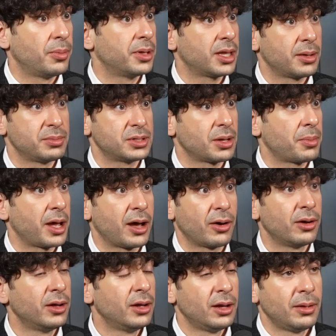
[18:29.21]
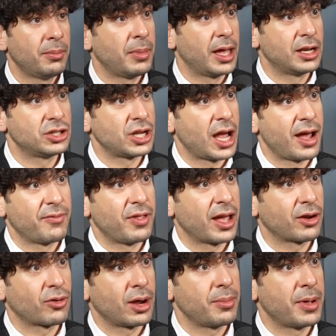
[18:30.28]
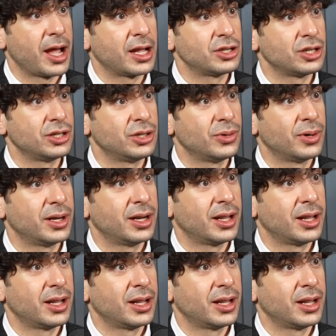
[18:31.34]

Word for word: But they've somehow managed to have that great match and do it,